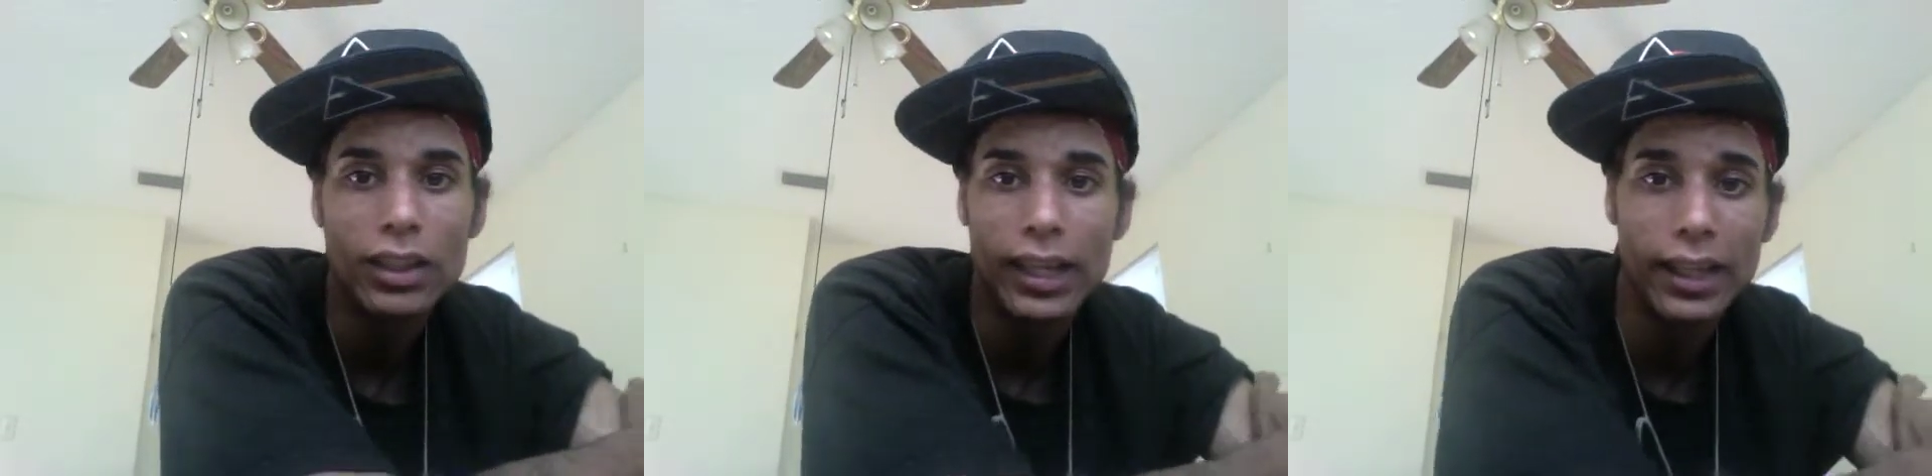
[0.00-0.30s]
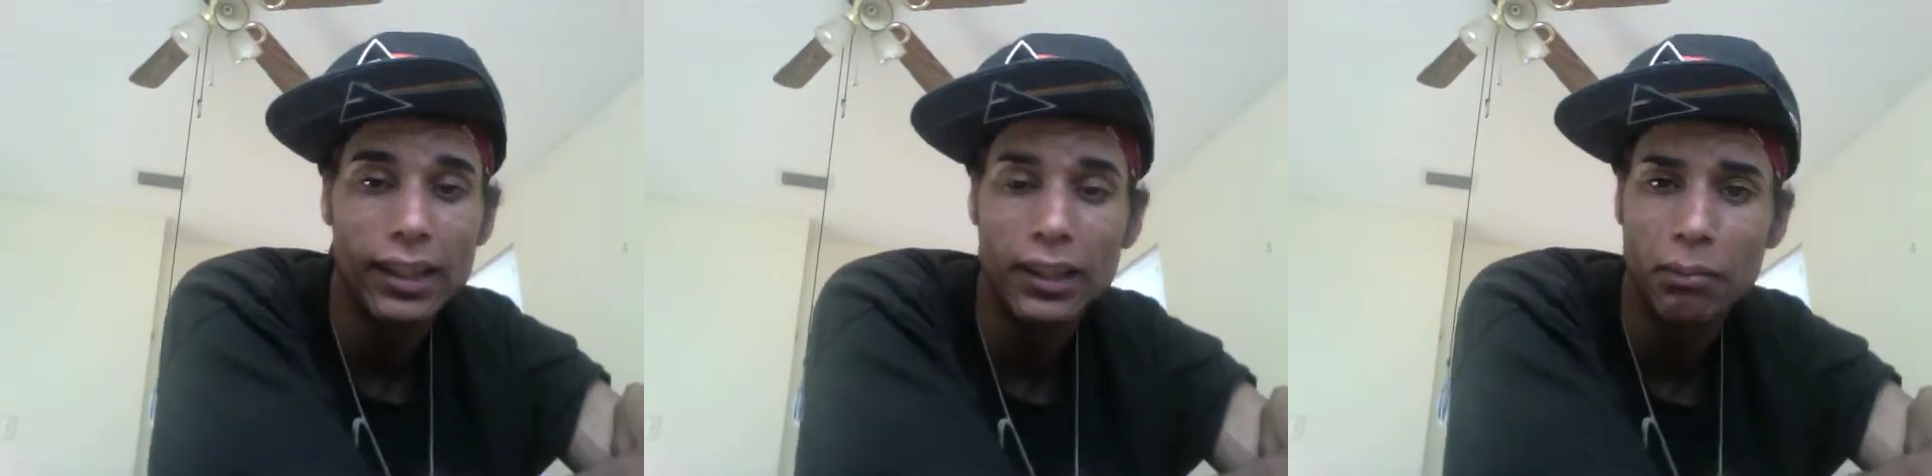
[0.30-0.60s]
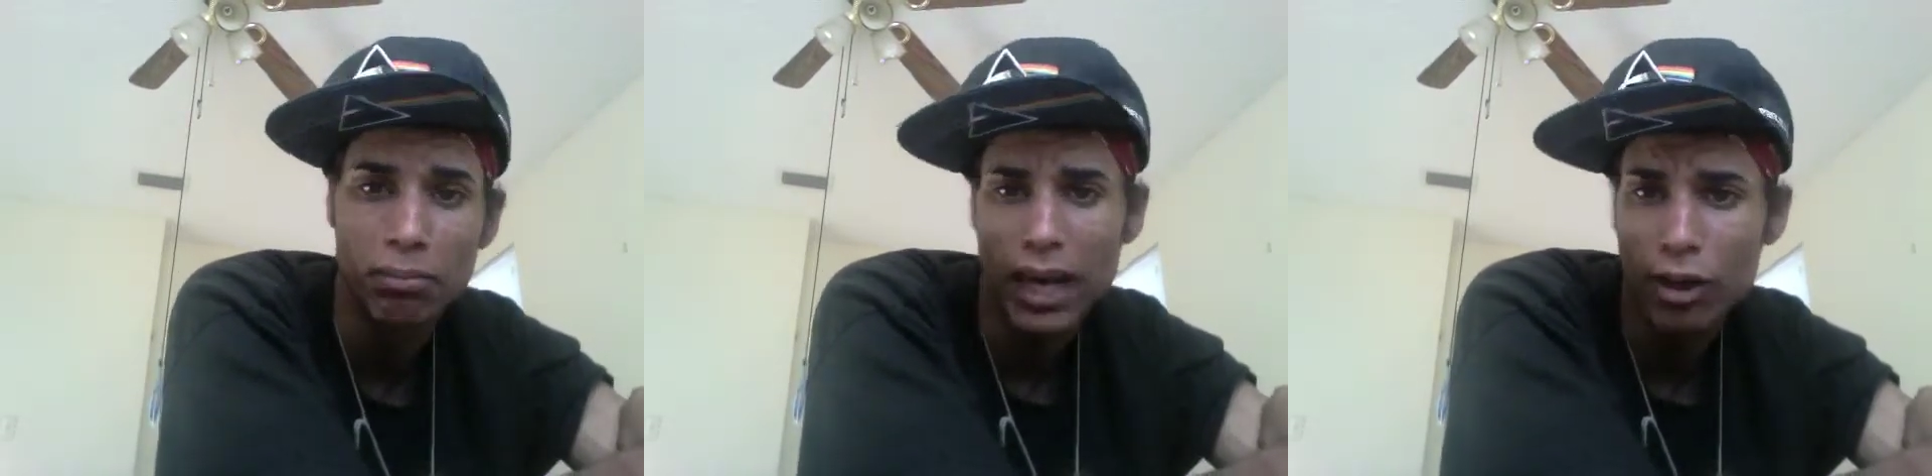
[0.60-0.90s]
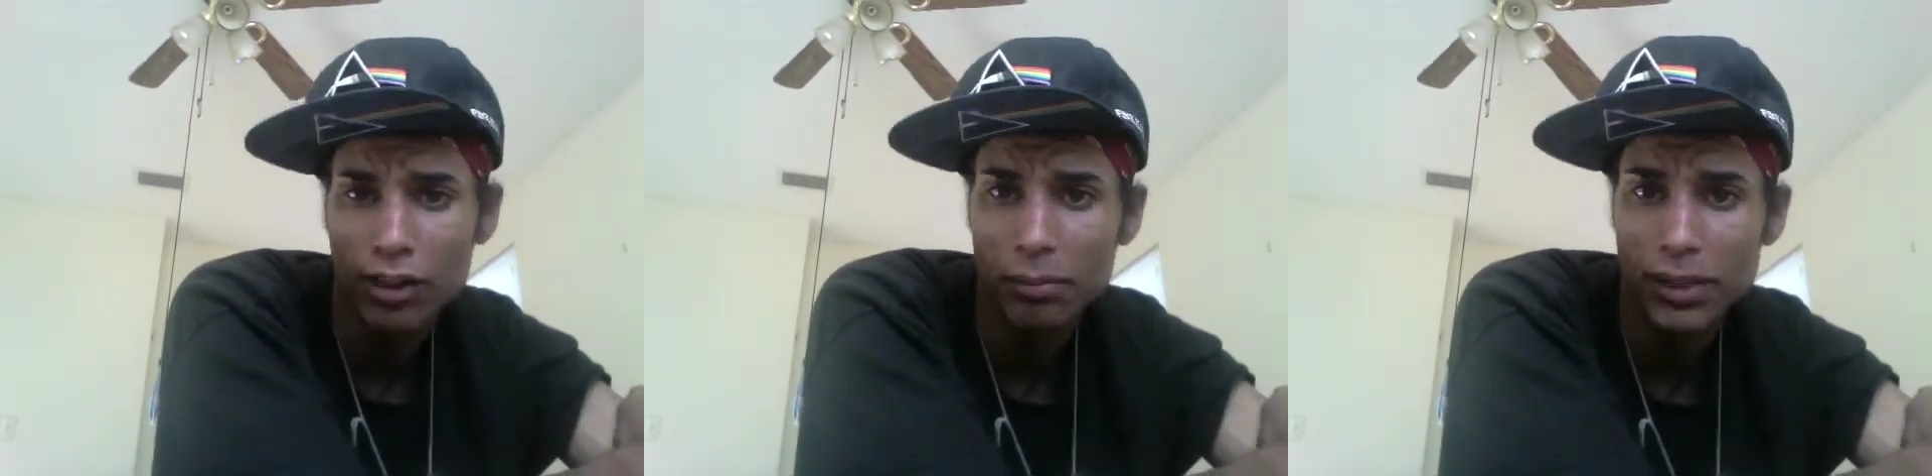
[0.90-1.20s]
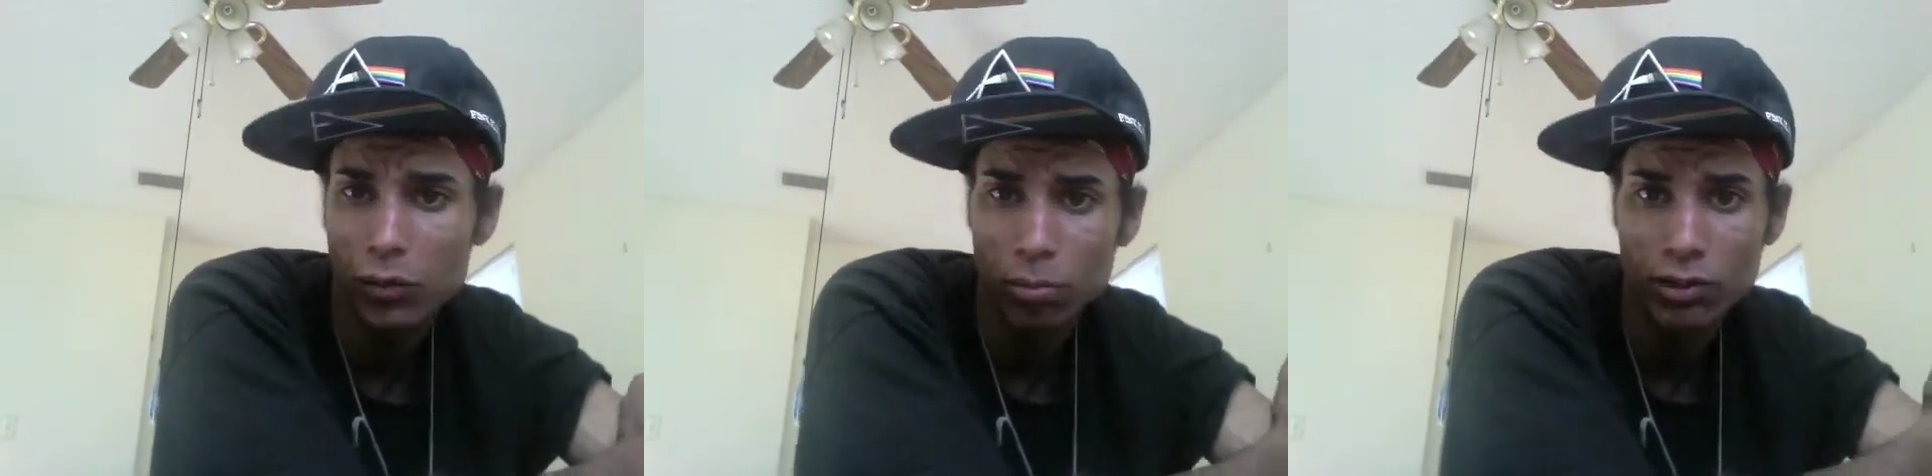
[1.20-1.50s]
And
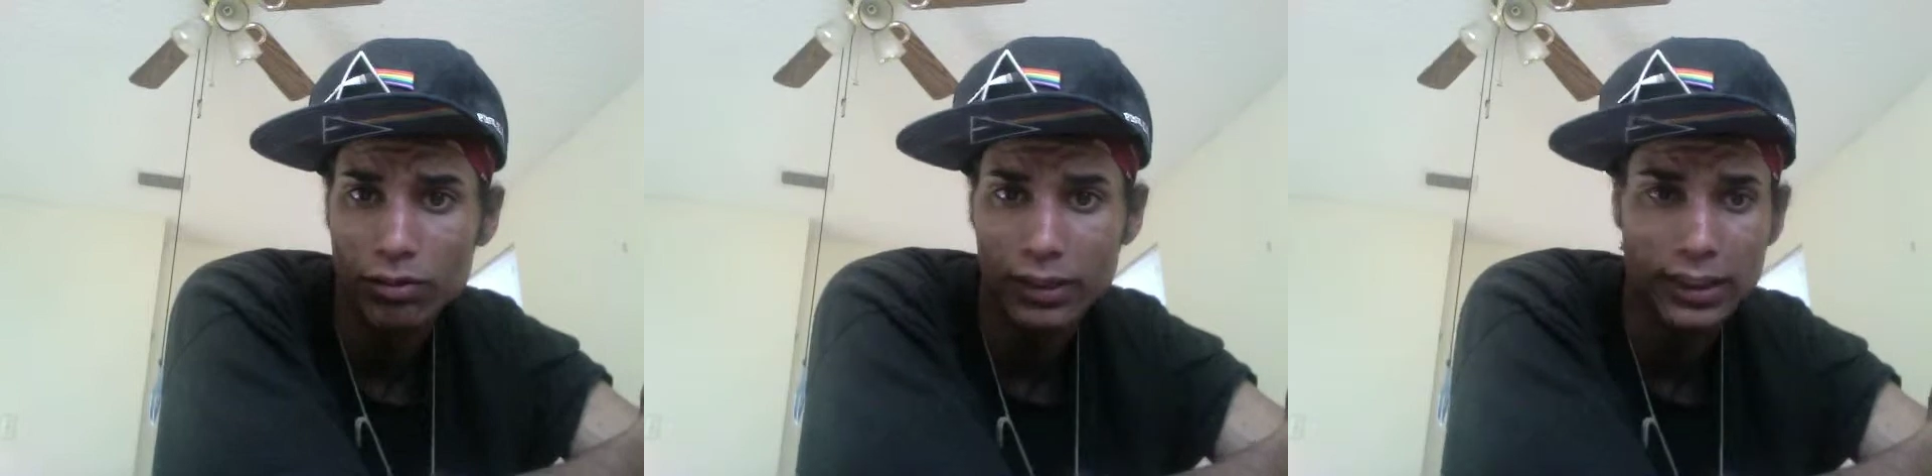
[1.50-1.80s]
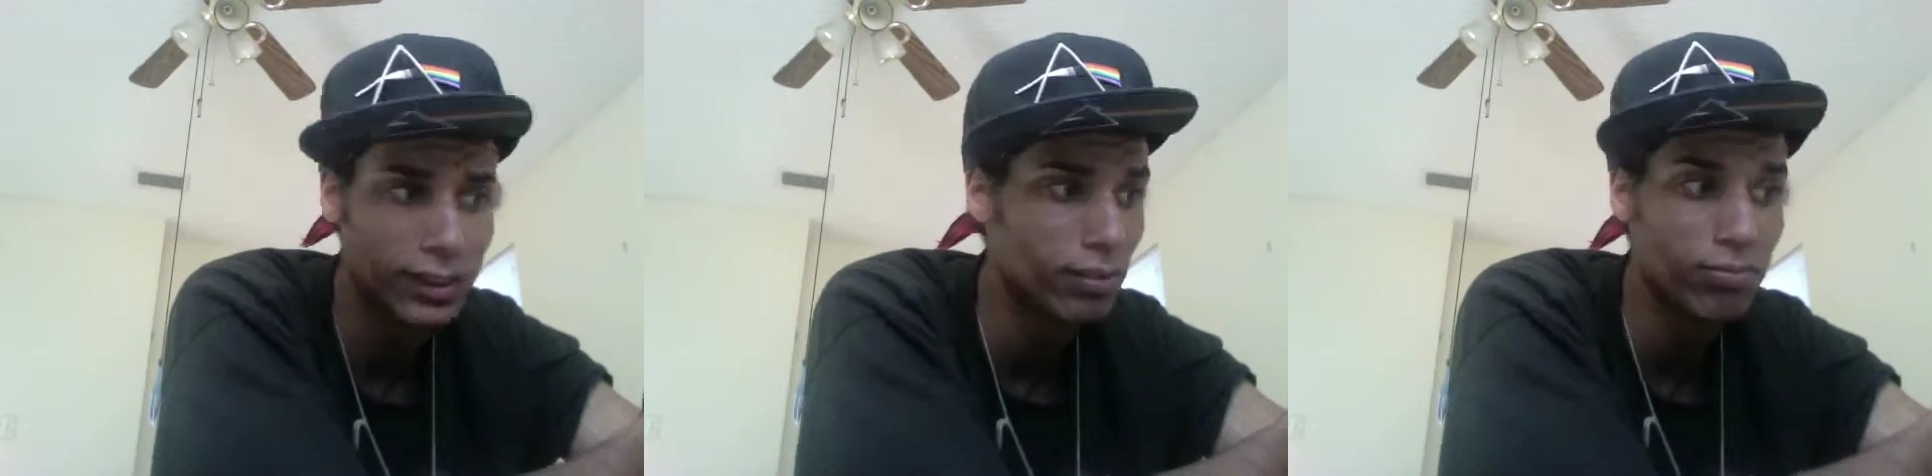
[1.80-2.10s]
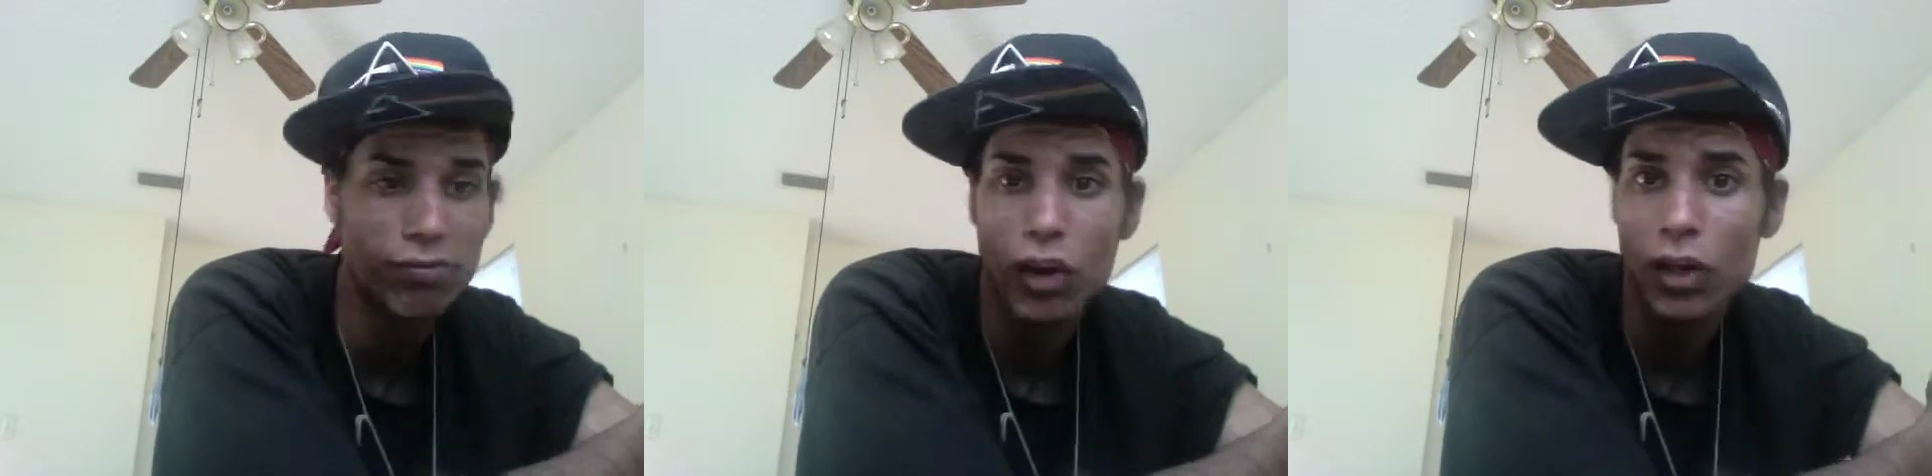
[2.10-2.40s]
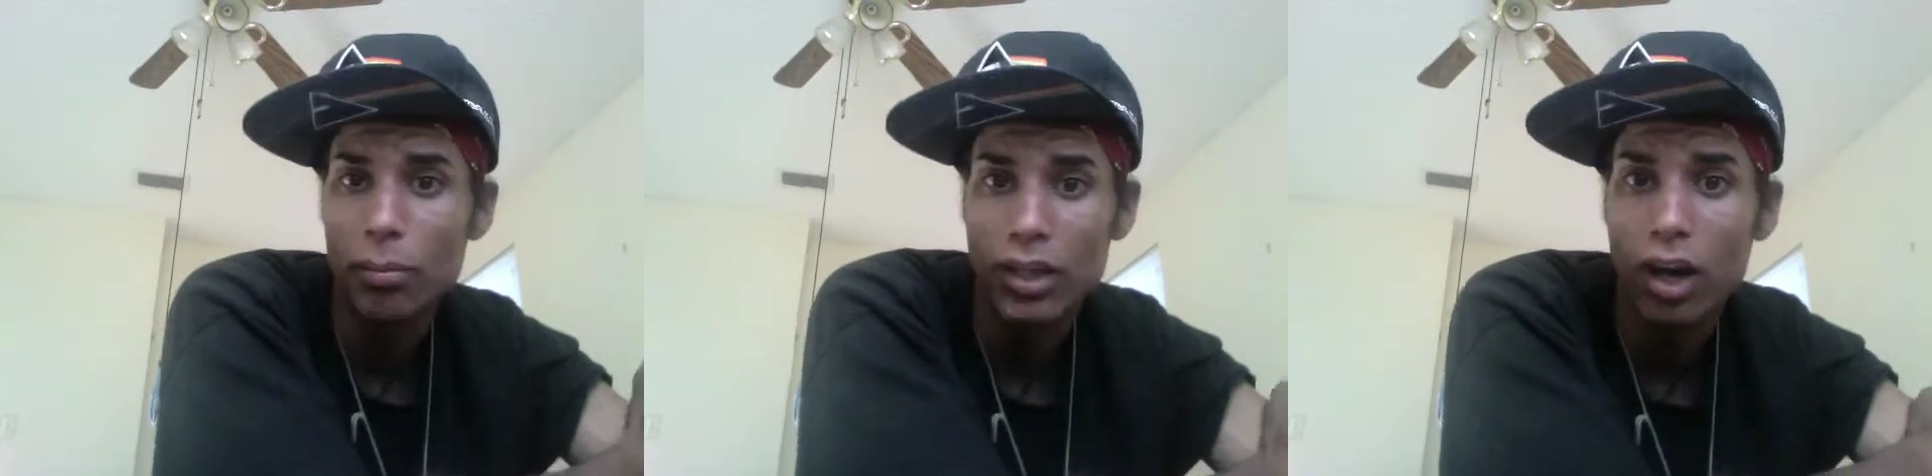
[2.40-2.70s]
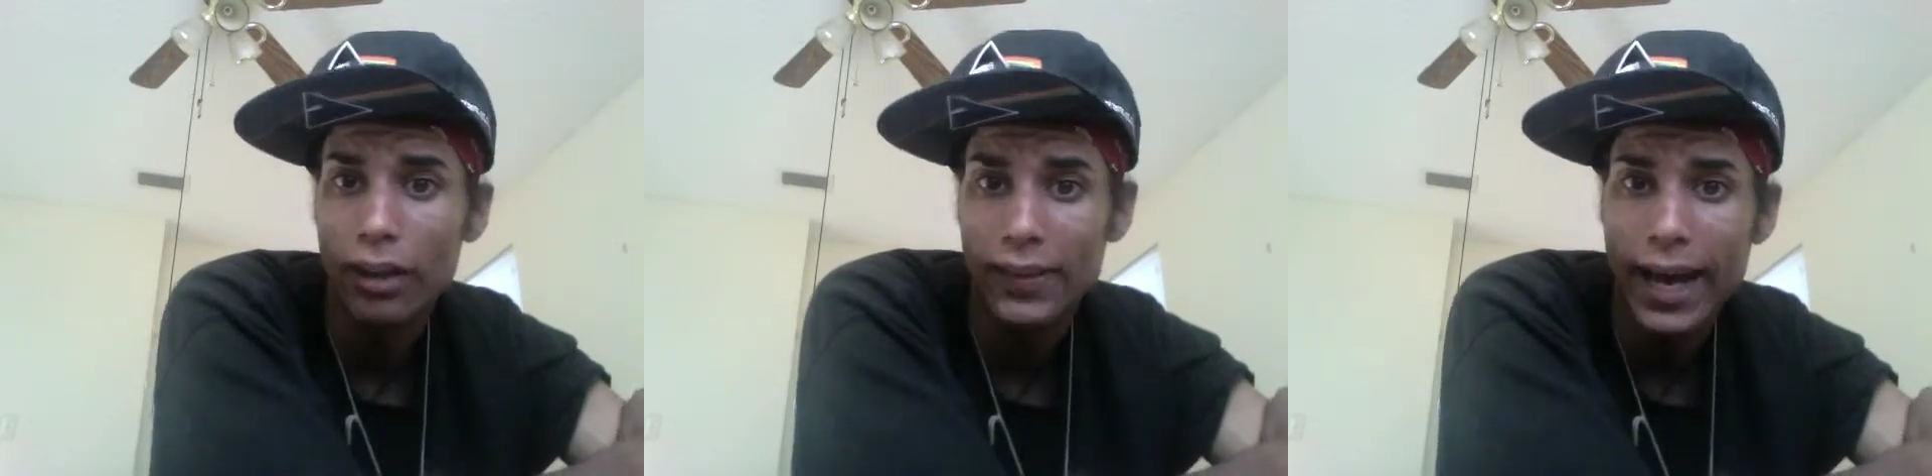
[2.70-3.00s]
alchemists were proving this far
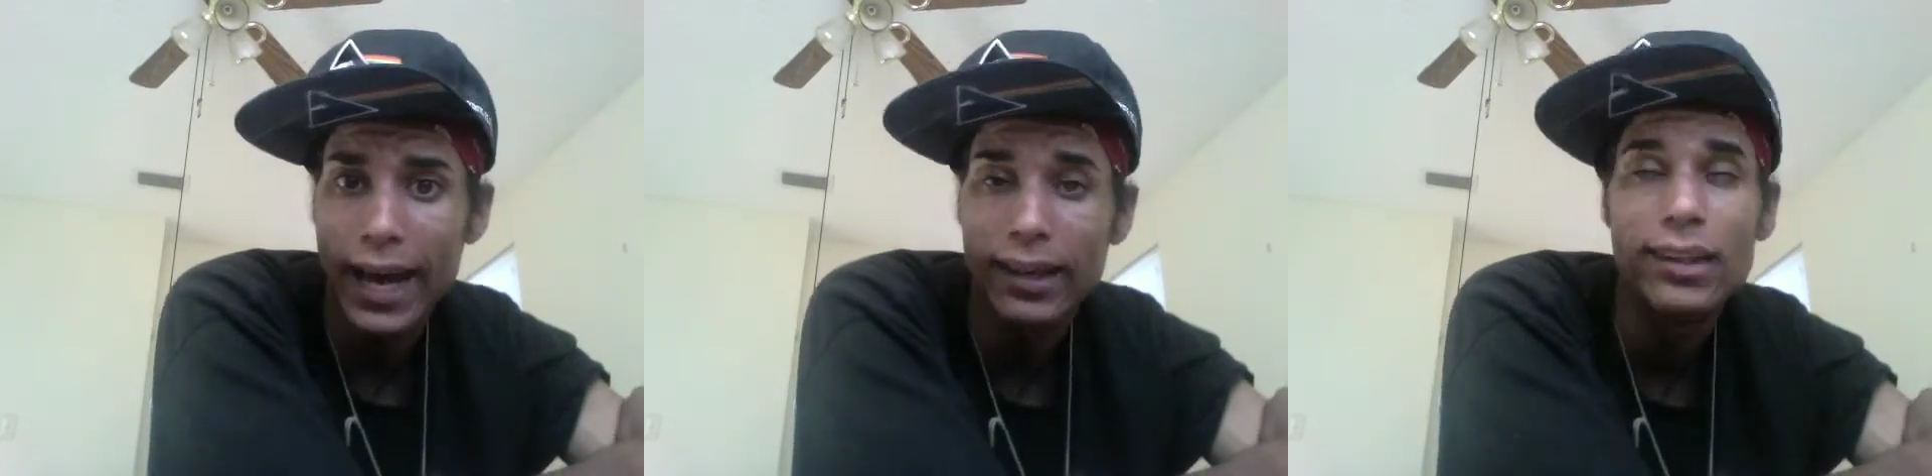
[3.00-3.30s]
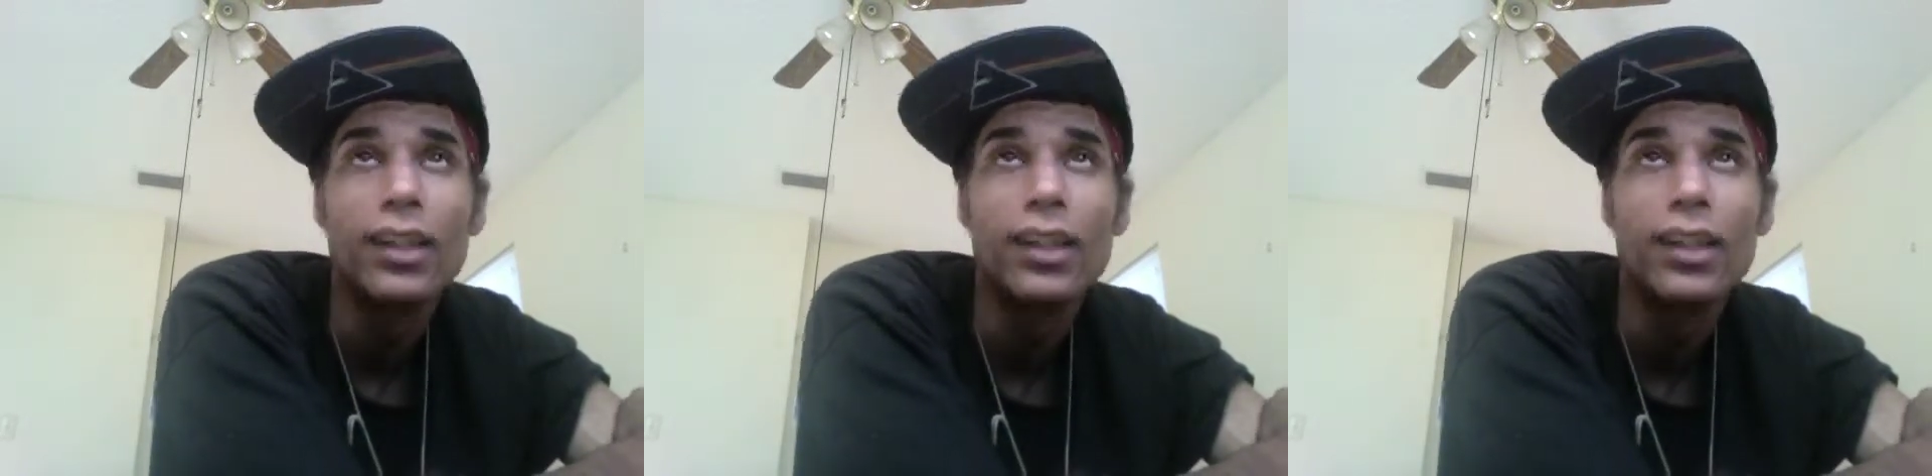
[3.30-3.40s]
beyond that.